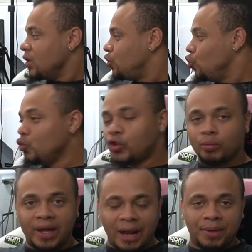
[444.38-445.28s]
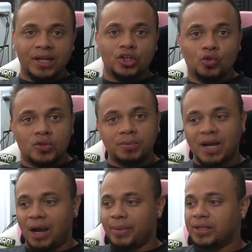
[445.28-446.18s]
YouTube, like, I'm getting YouTube
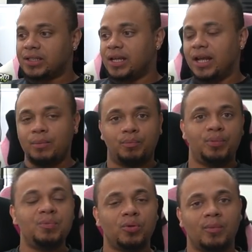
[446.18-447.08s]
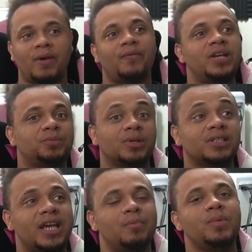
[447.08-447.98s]
comments, and then people in my Facebook
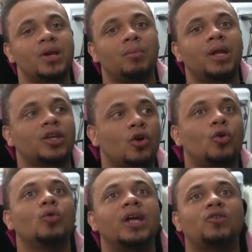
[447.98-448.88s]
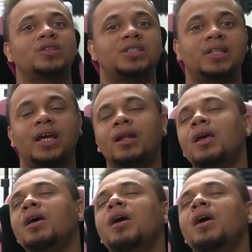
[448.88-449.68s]
is hitting me up, like, yo, like, Chris is dead.